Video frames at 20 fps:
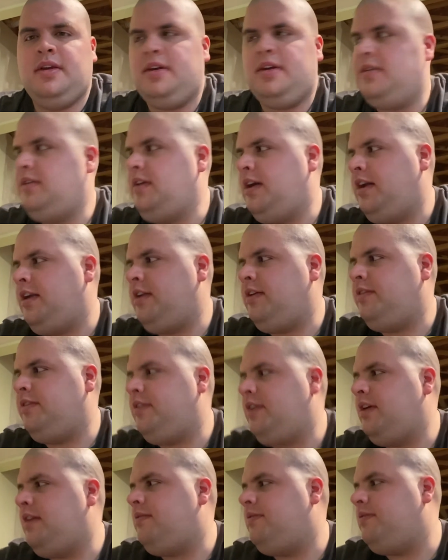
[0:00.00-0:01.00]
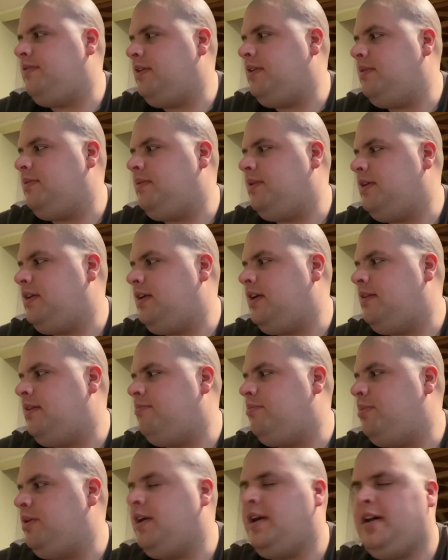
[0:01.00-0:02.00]
that is it for what I
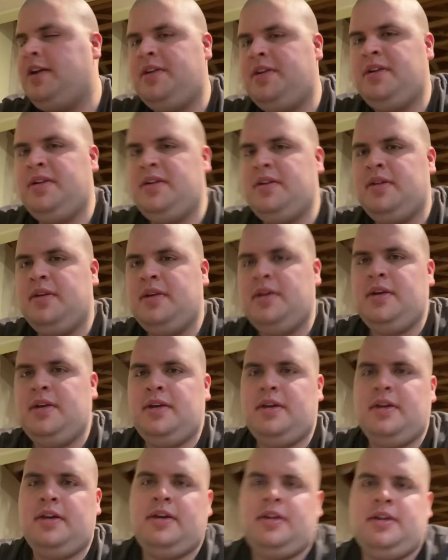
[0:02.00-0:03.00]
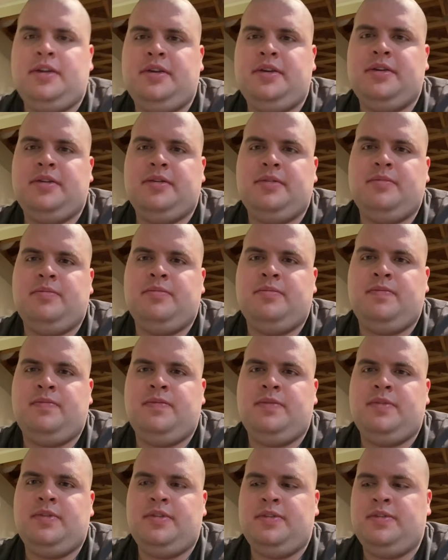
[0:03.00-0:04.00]
bought and
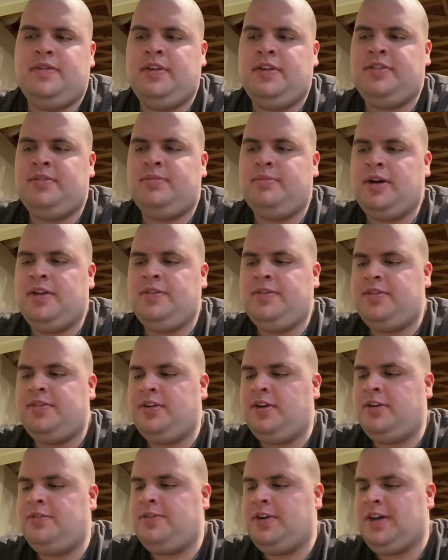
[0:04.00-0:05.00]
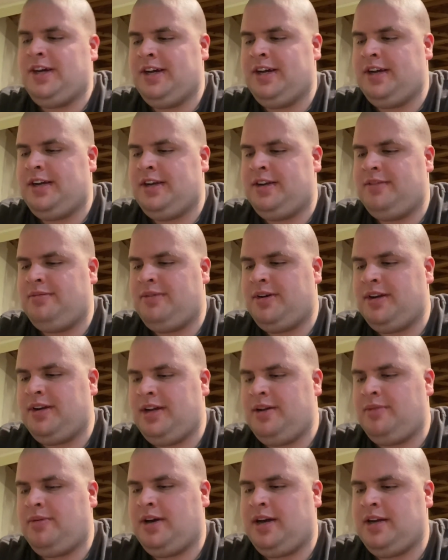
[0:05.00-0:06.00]
this month so far, and what I
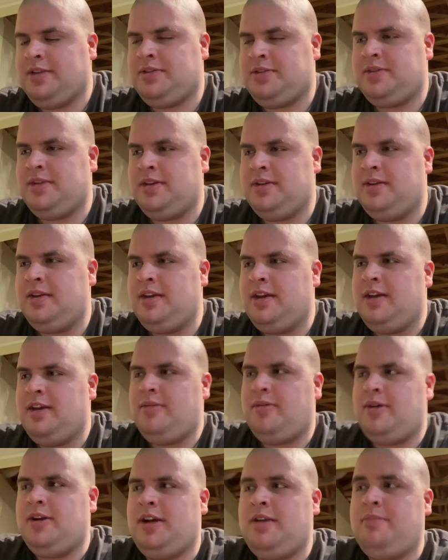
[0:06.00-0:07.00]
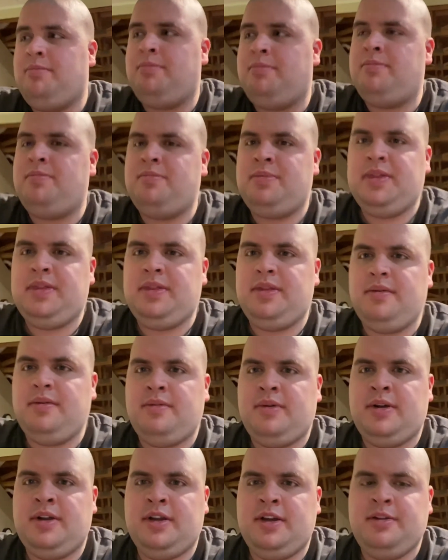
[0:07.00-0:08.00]
watched, what I
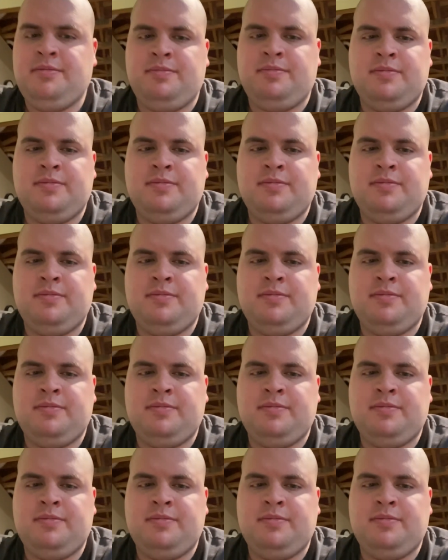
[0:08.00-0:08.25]
bought